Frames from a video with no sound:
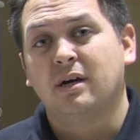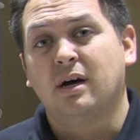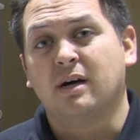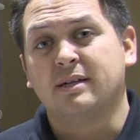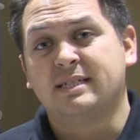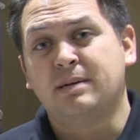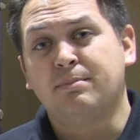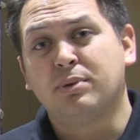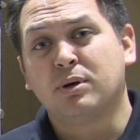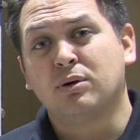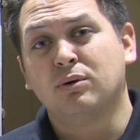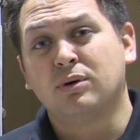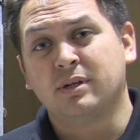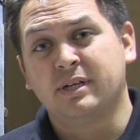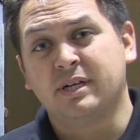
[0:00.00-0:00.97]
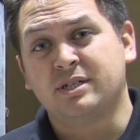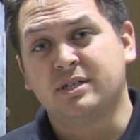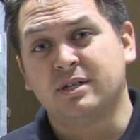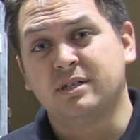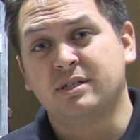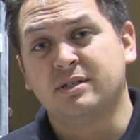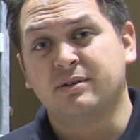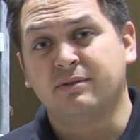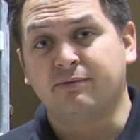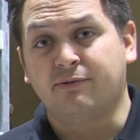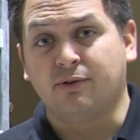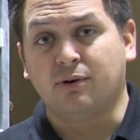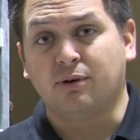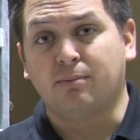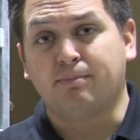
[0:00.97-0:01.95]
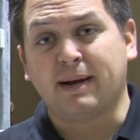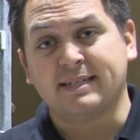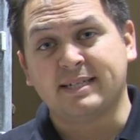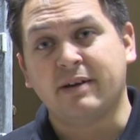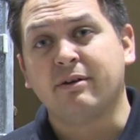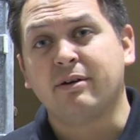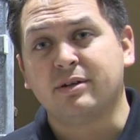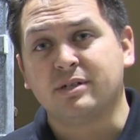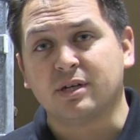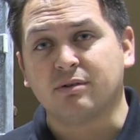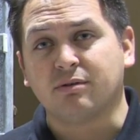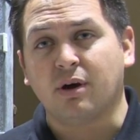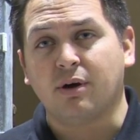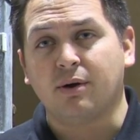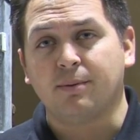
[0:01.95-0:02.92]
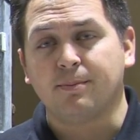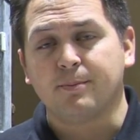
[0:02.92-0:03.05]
are typical conditions for bacteria to grow.